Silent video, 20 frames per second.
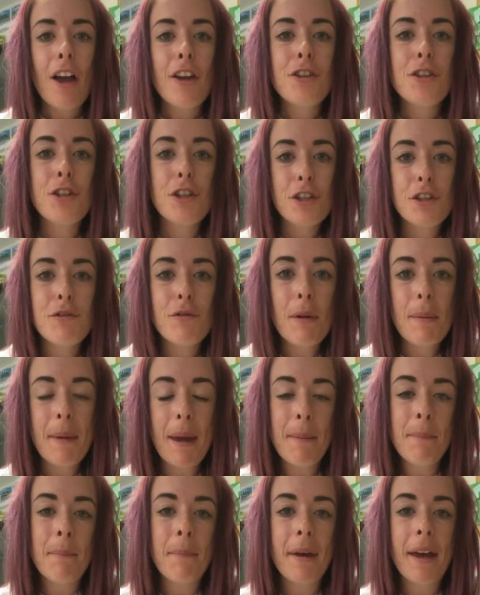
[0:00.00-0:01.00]
Just
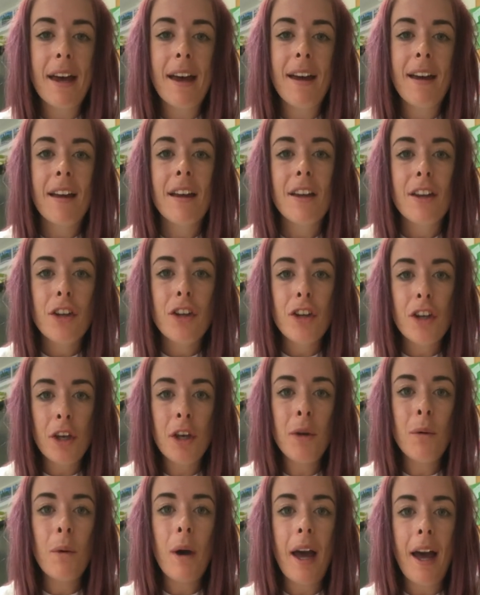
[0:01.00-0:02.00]
remember,
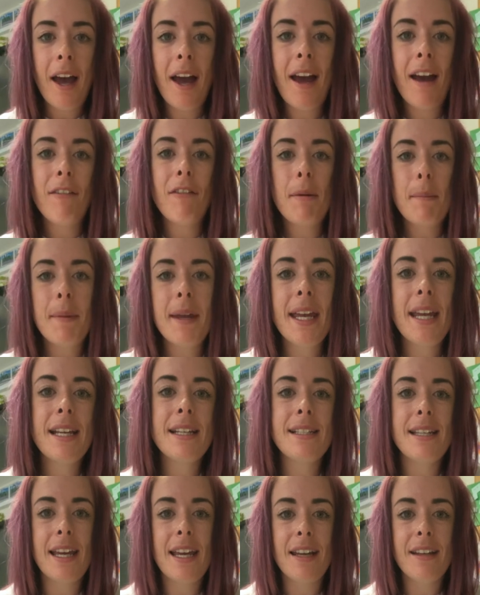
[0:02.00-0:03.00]
you are
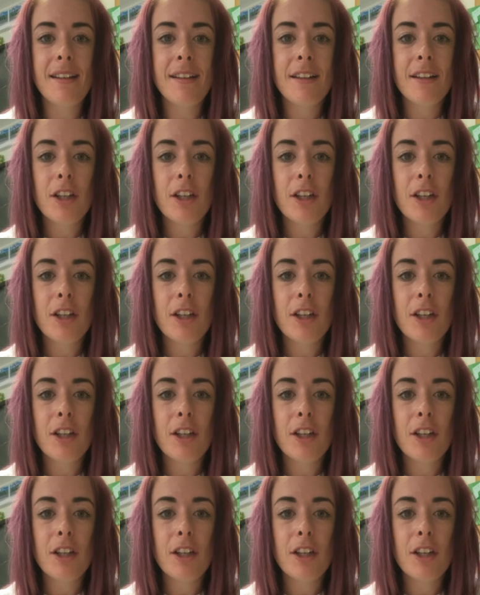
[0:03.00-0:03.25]
amazing.